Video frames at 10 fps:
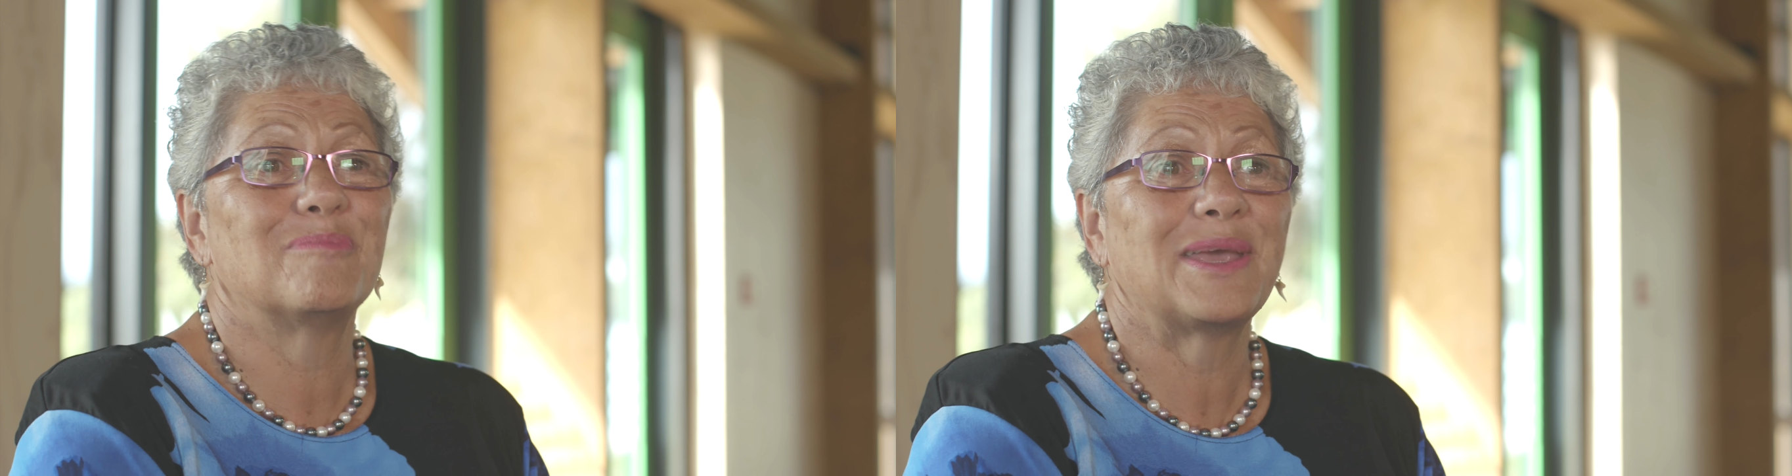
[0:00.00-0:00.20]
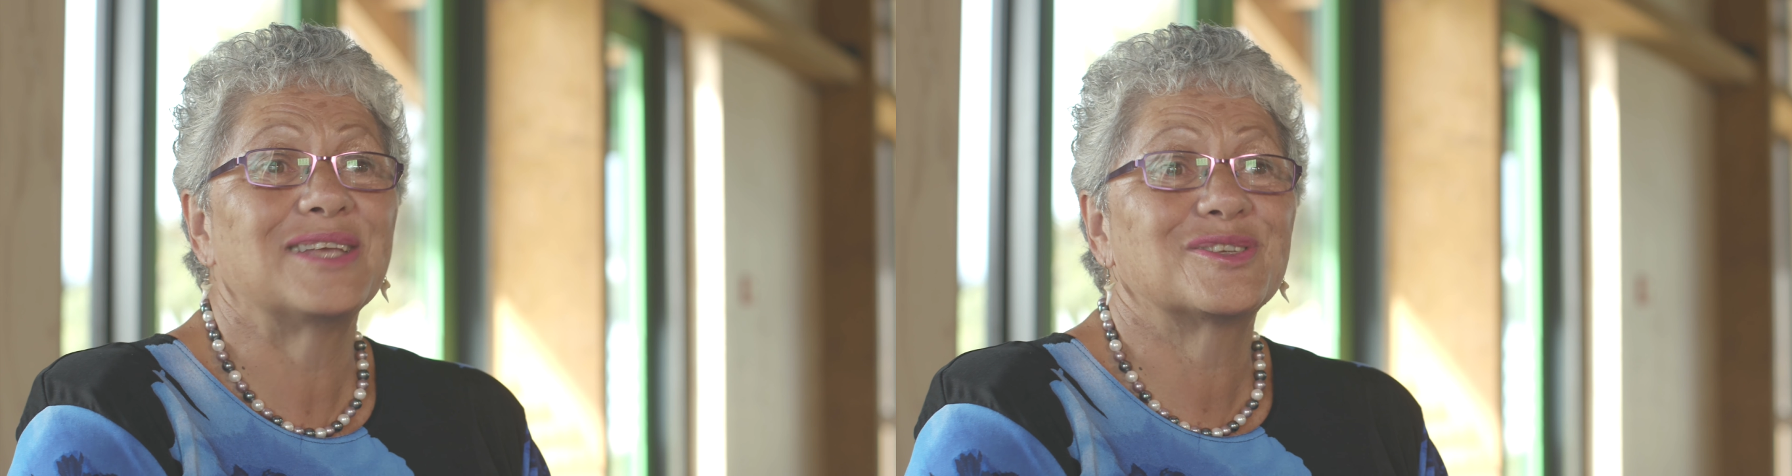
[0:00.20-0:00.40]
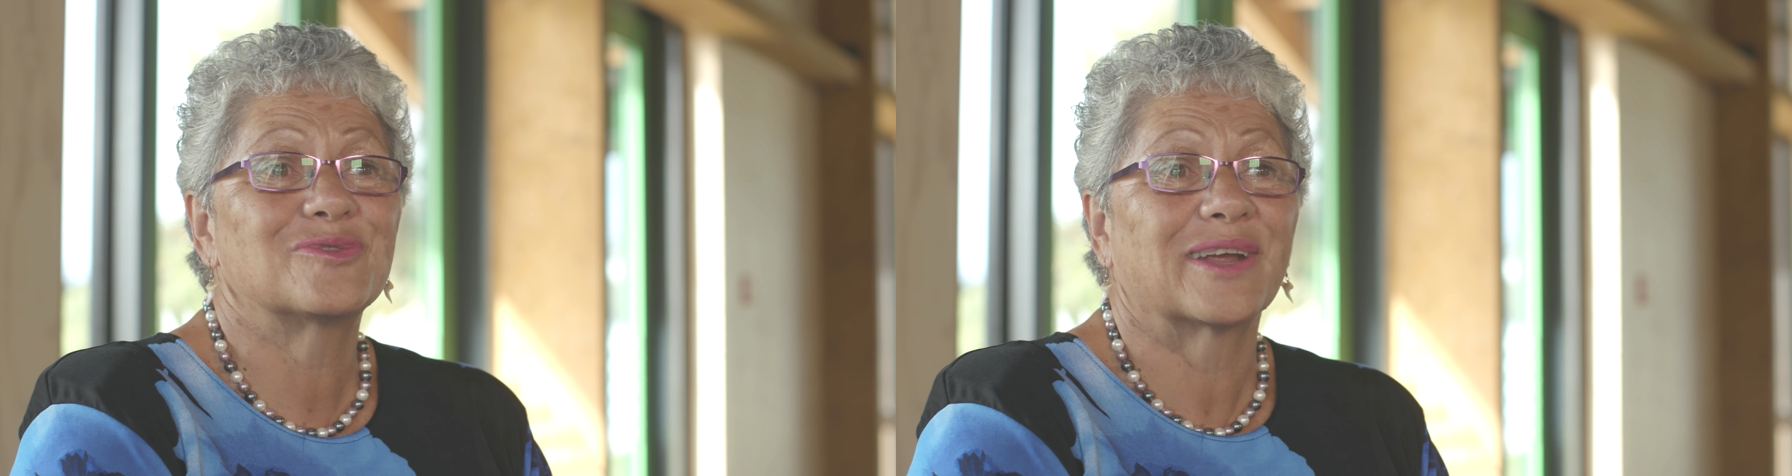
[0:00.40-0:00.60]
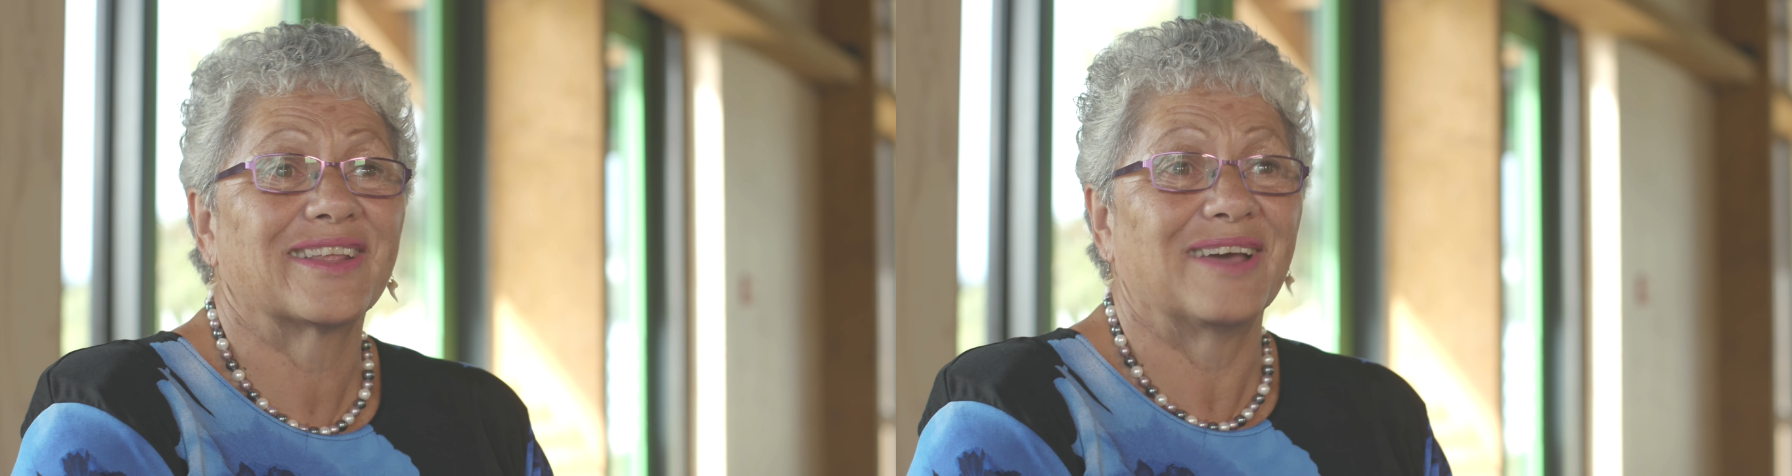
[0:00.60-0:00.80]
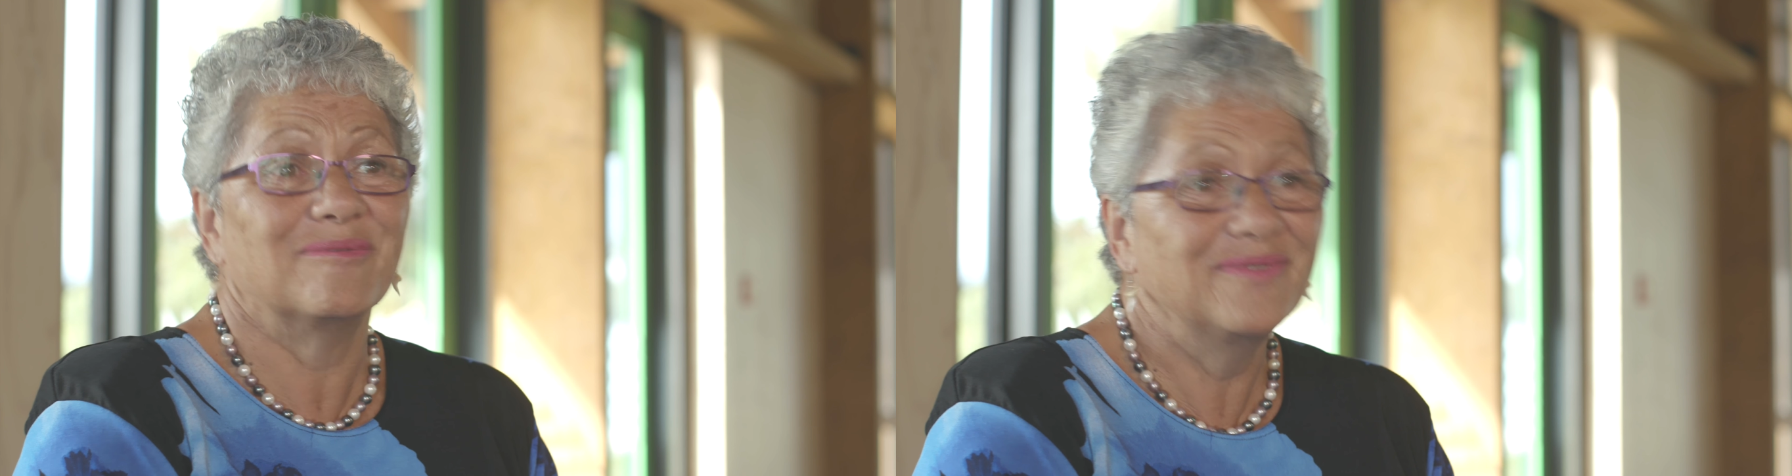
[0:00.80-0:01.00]

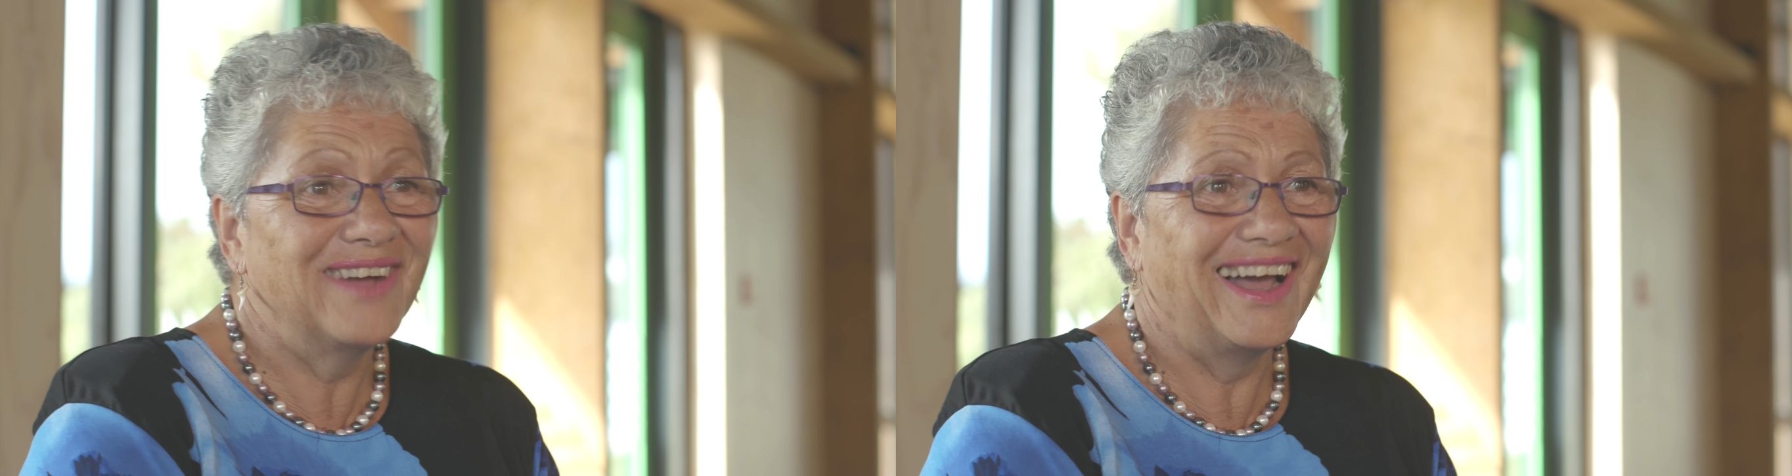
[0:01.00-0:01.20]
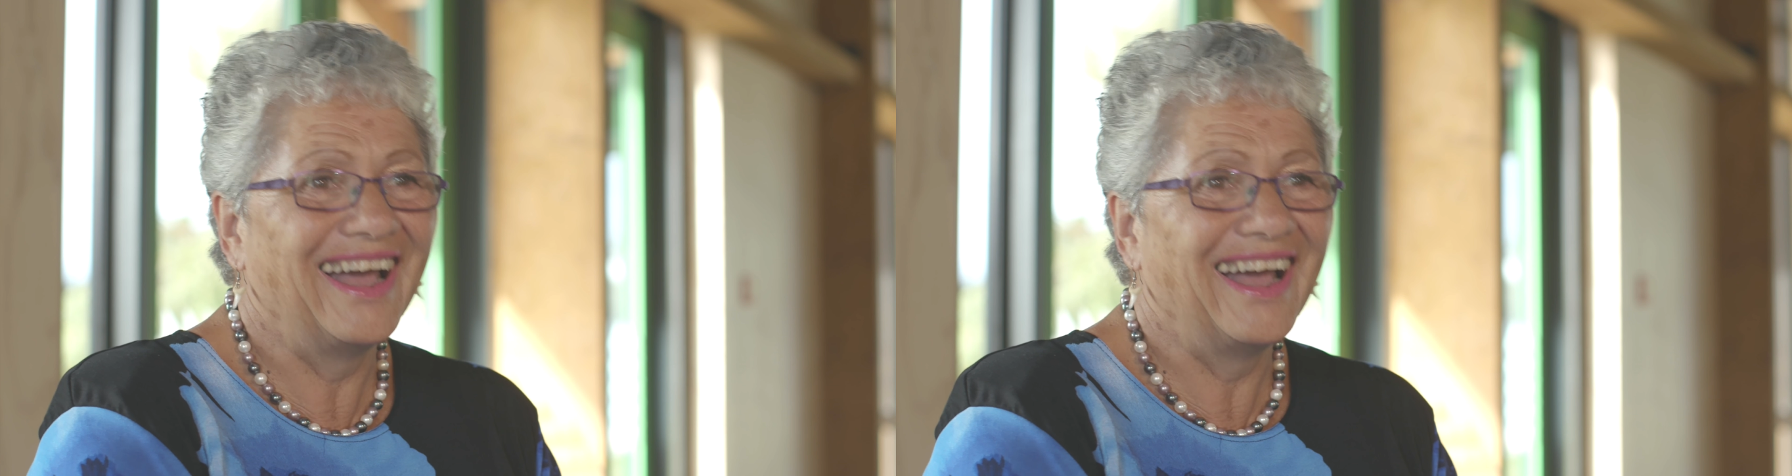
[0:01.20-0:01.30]
pestering them.